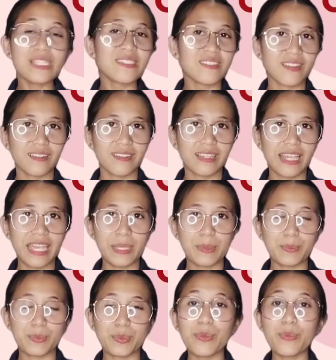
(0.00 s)
claim
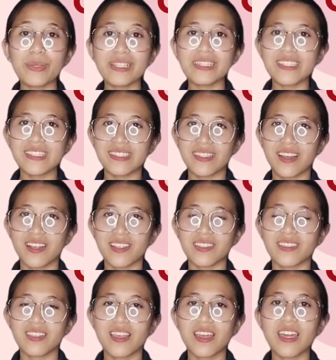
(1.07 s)
we will discuss
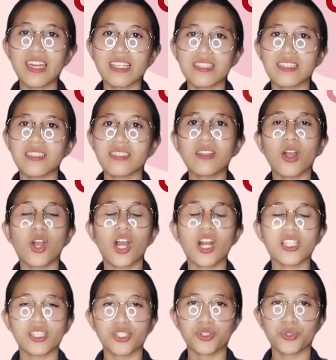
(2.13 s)
is the
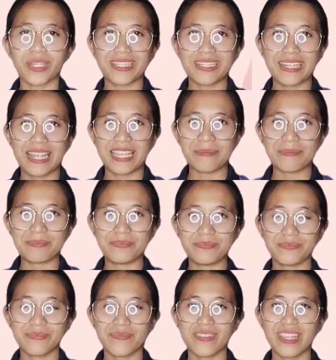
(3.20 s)
constraint claim.
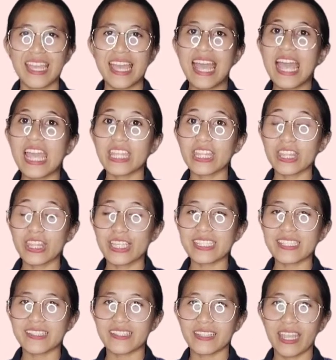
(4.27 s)
In this
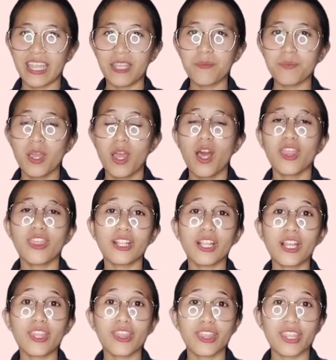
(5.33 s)
claim, there
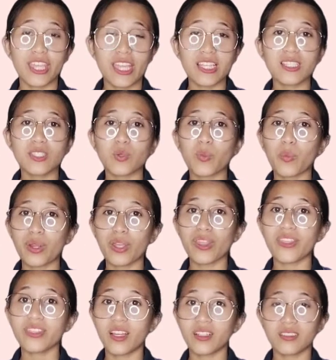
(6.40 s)
are things worth
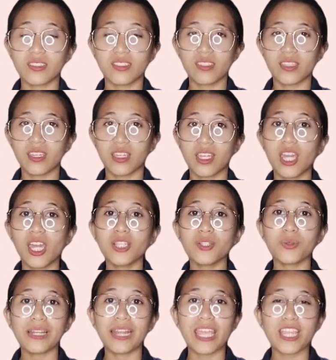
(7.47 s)
noticing in
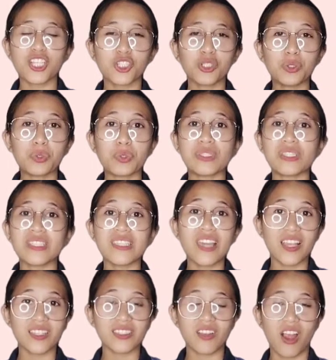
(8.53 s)
relation to
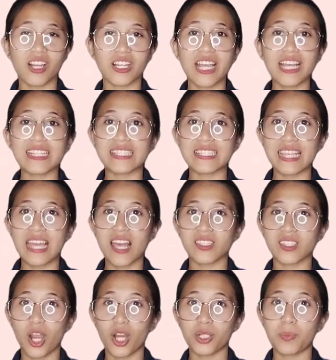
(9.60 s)
CSR and
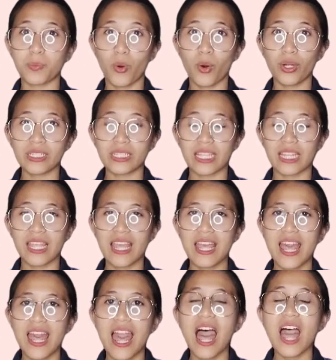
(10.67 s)
CSR reporting,
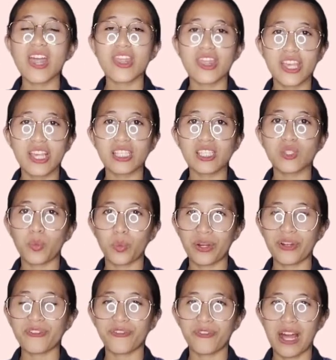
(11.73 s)
and these were
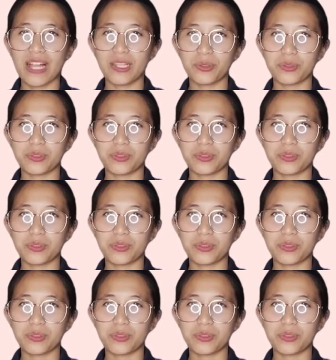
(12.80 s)
followed.